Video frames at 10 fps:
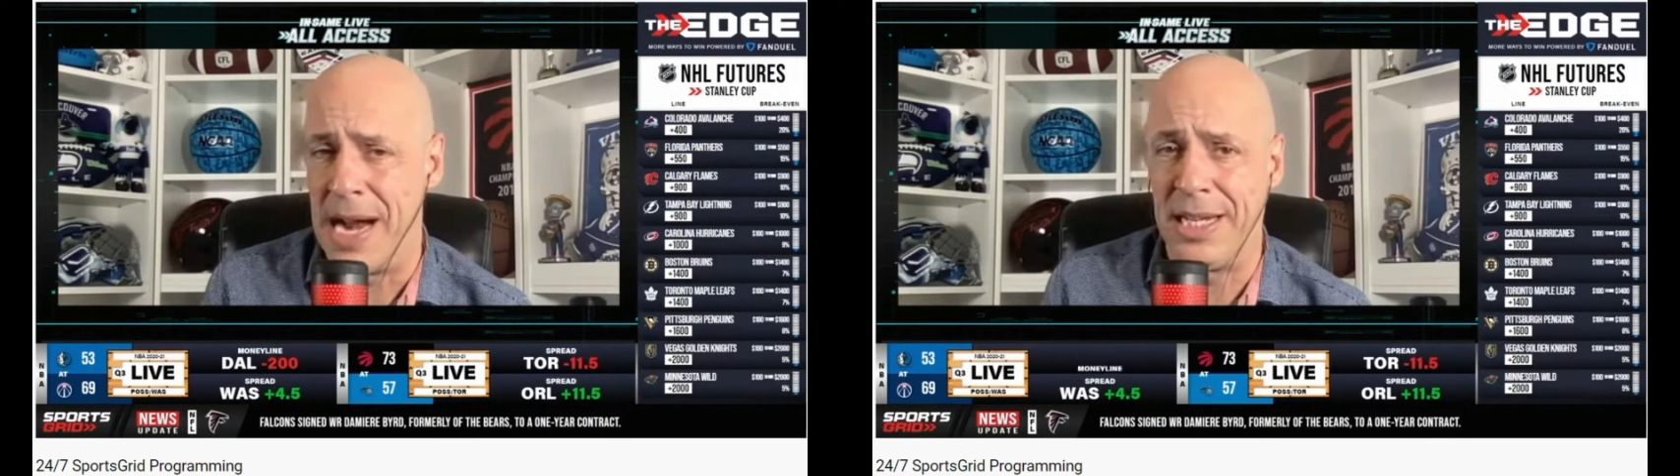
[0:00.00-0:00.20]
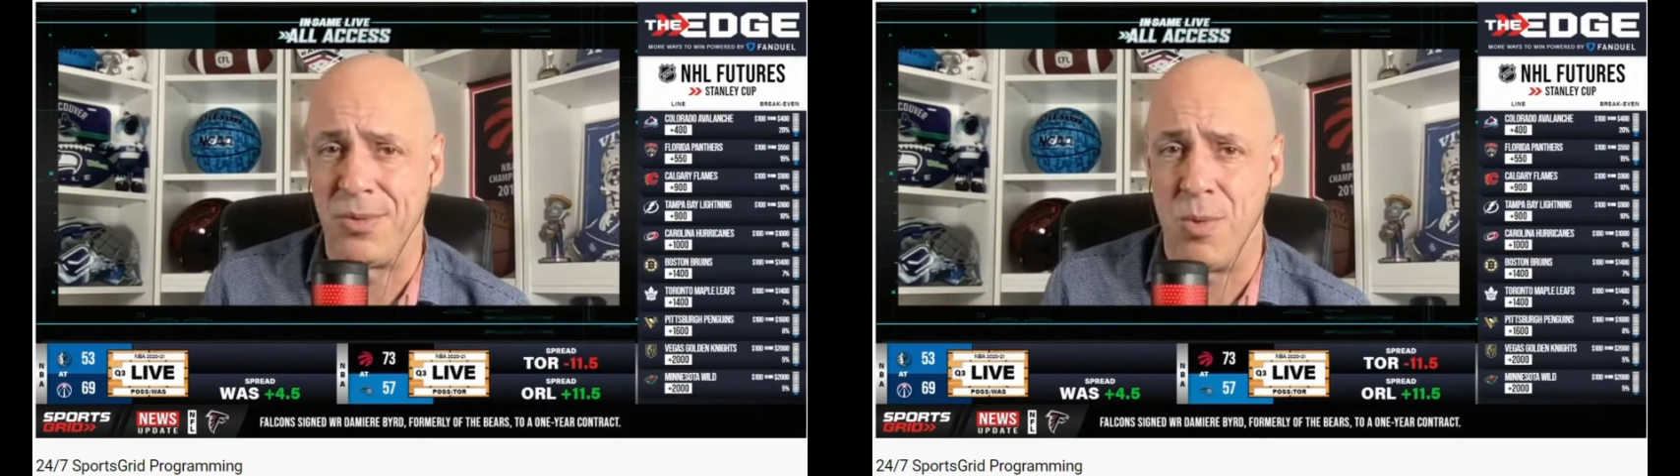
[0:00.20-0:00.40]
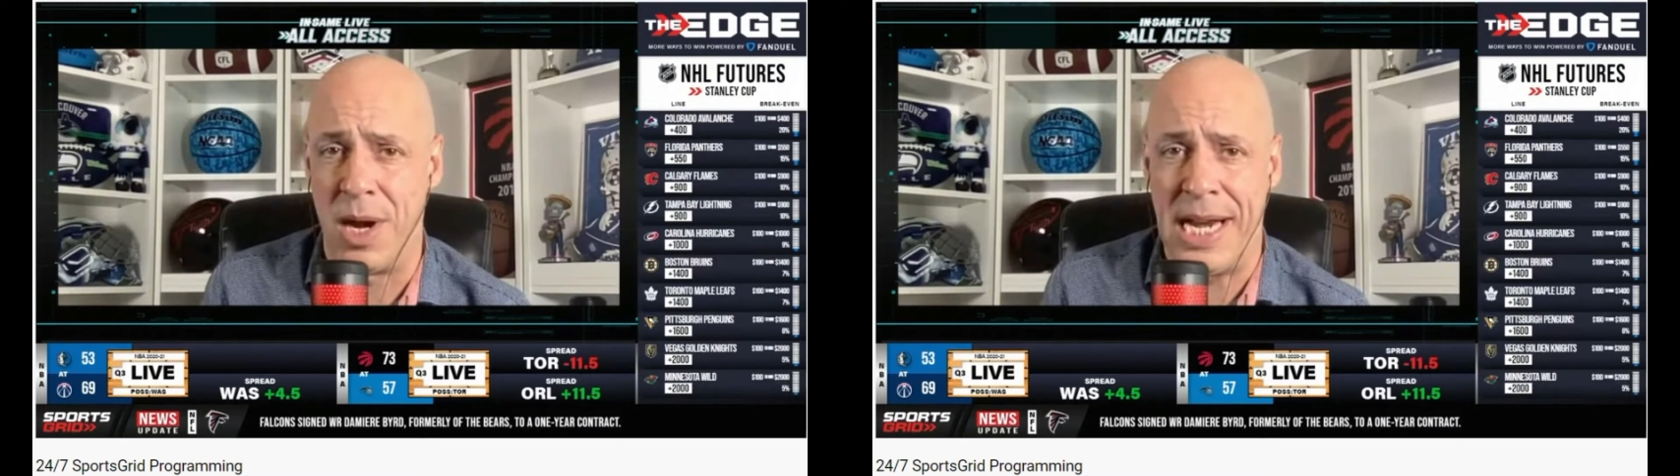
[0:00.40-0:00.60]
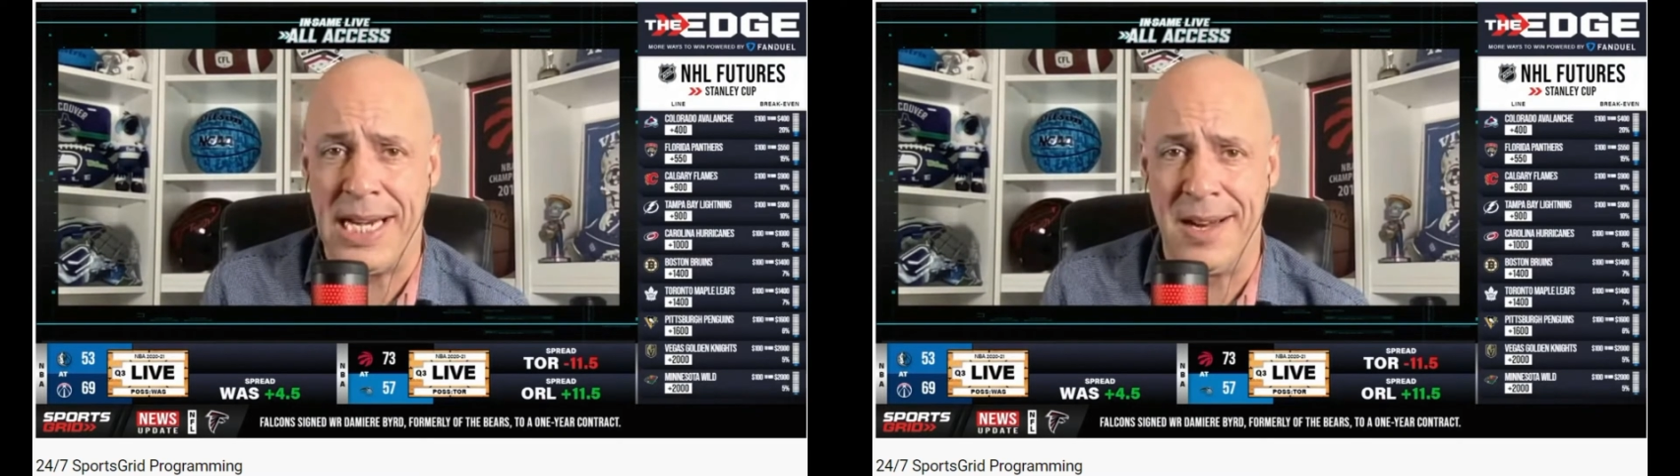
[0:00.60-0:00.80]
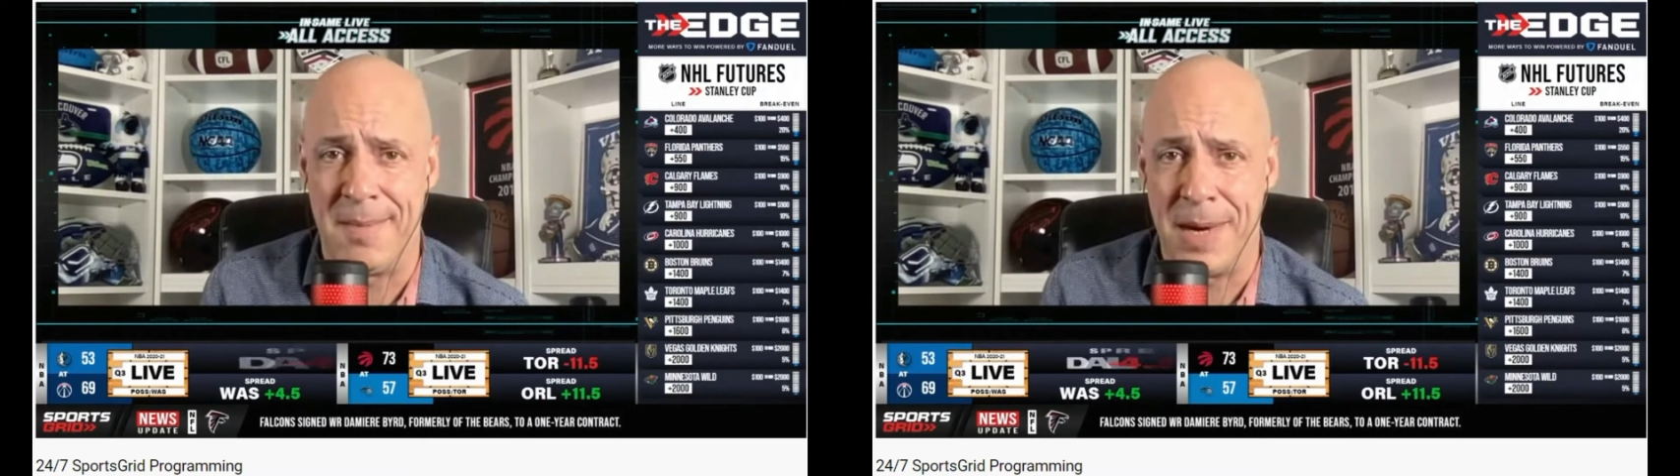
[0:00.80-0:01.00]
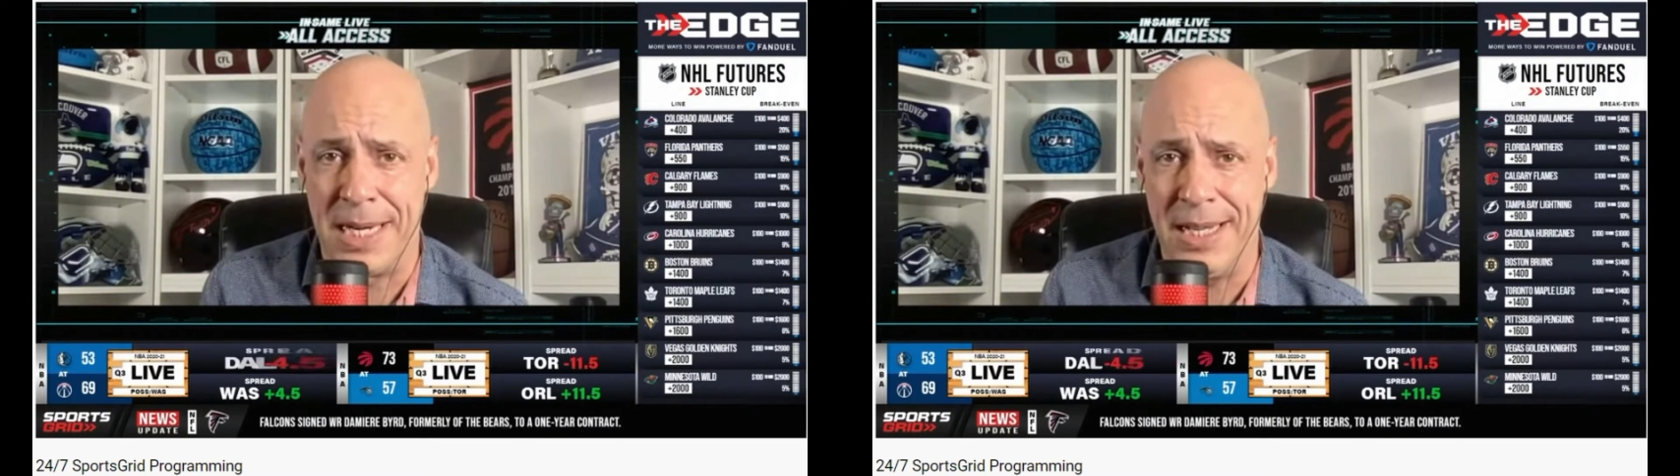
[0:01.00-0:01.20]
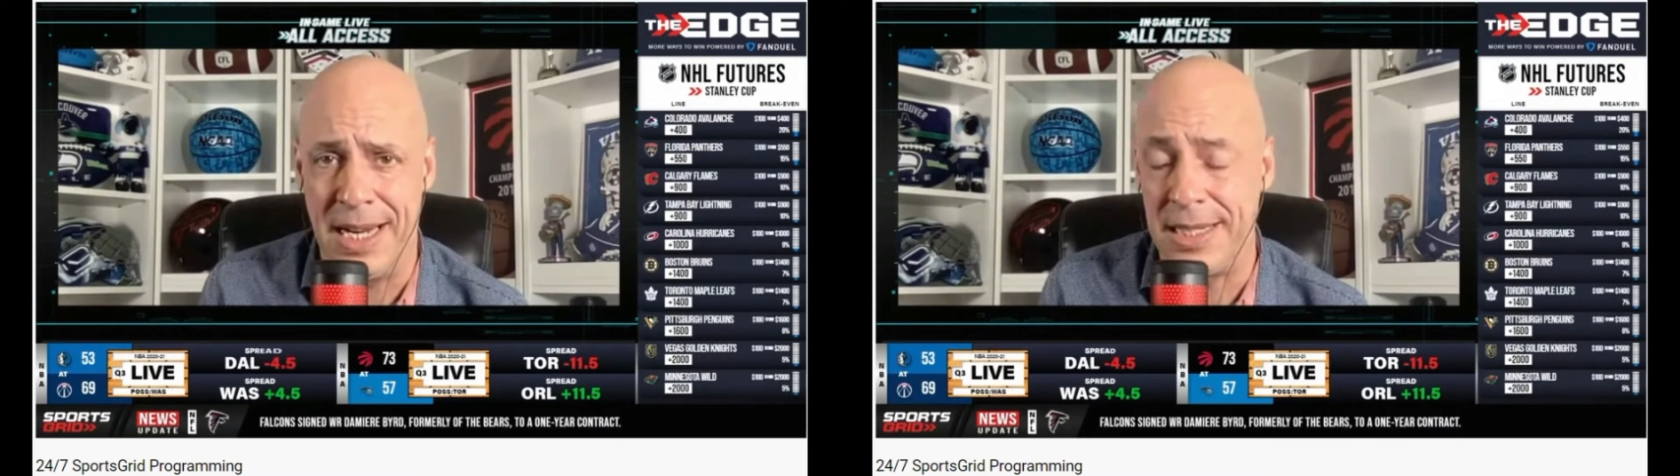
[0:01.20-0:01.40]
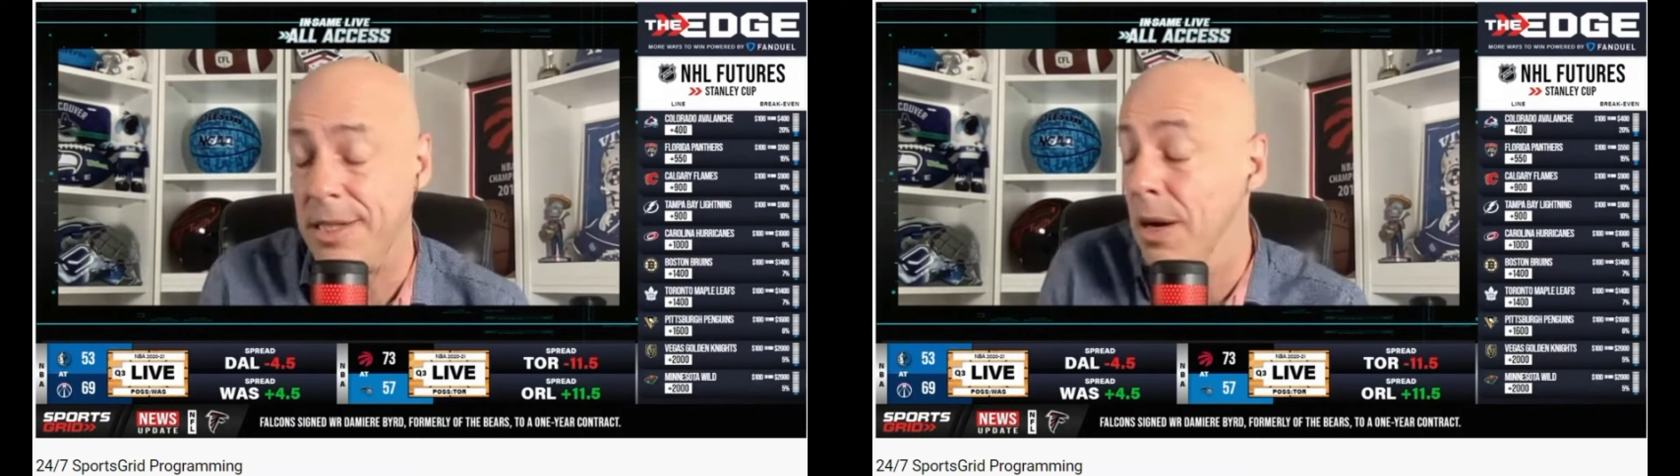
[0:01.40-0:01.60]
minus 180 on the money line.